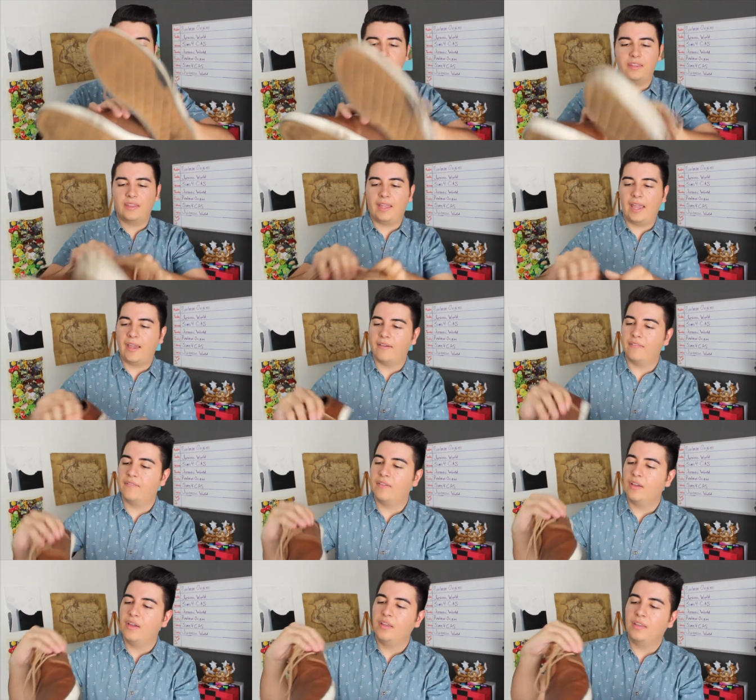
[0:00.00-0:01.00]
And then they
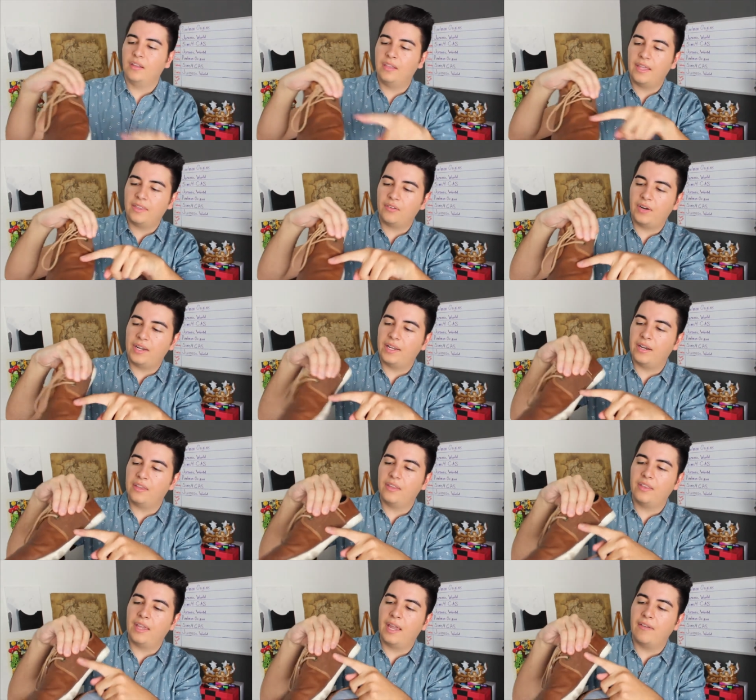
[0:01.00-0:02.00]
have the leather right here,
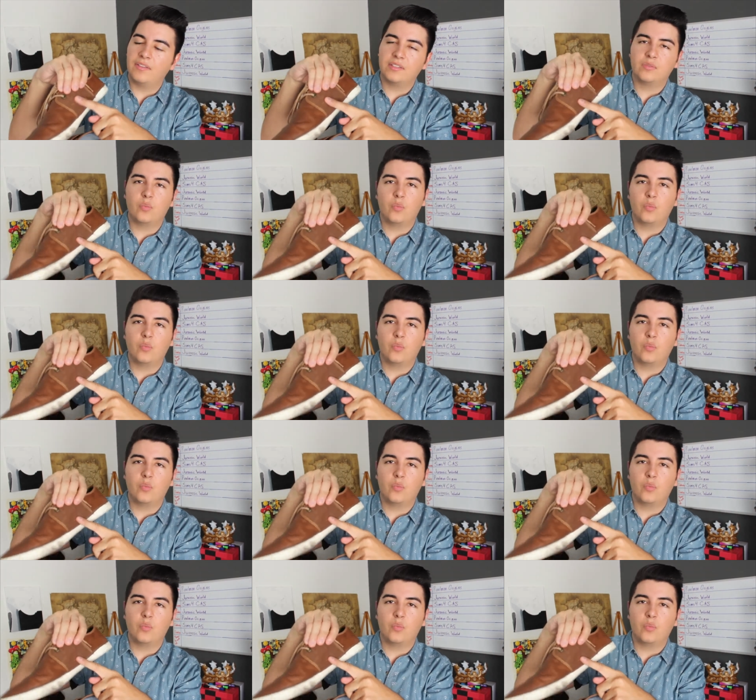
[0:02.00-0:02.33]
and then they have this